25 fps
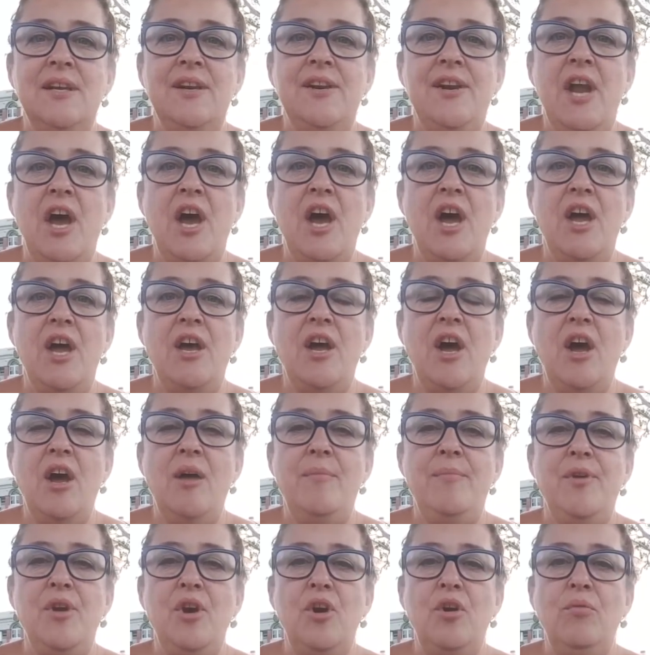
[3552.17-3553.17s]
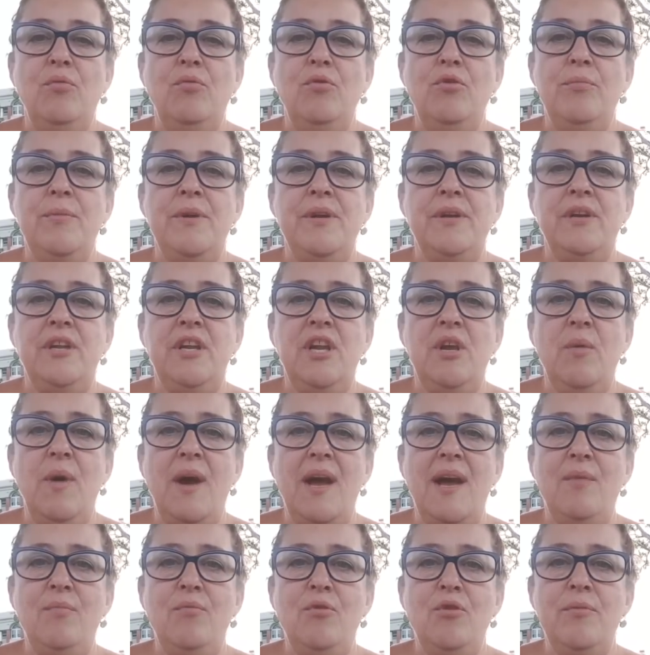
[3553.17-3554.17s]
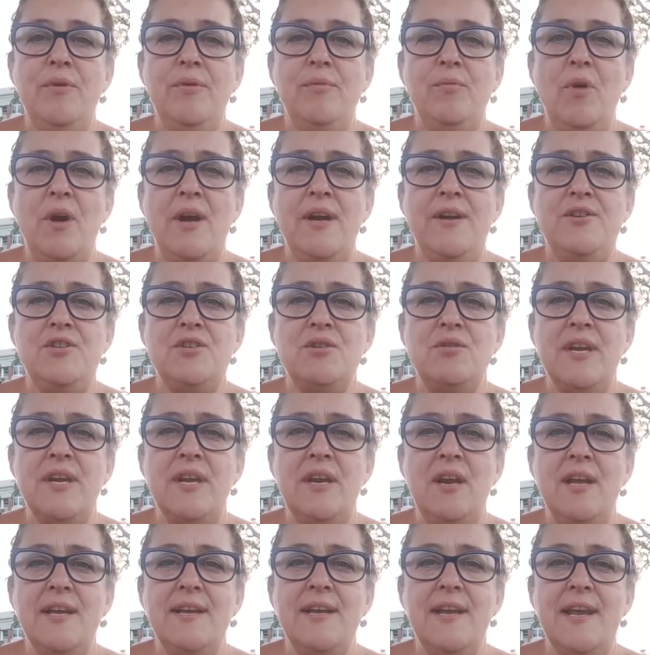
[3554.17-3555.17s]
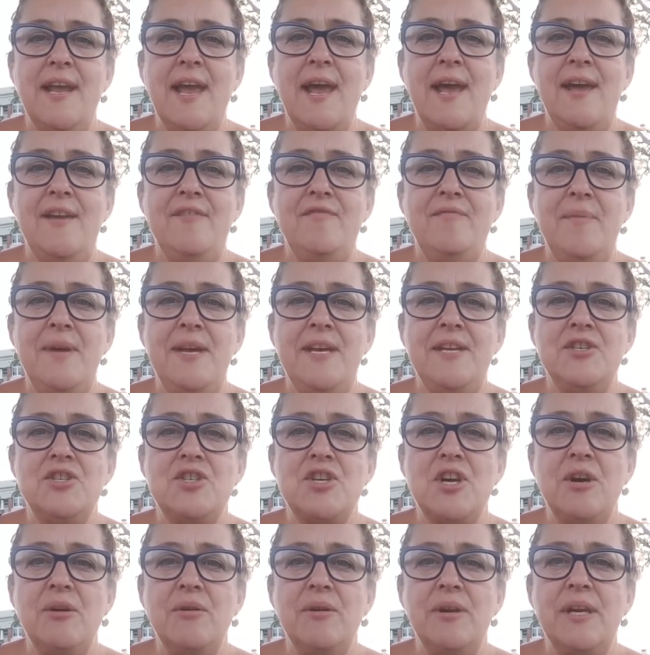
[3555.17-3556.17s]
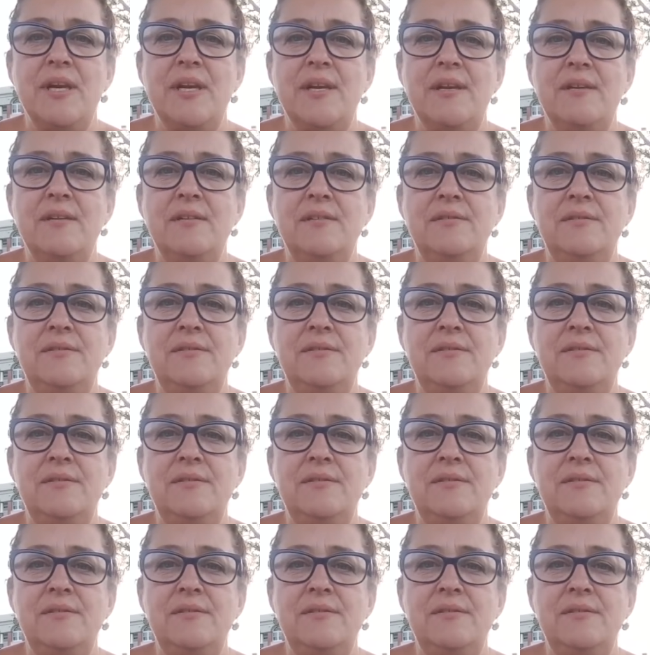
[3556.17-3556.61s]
No, I'm not woman. You are woman. Why are you talking like a caveman, Joey?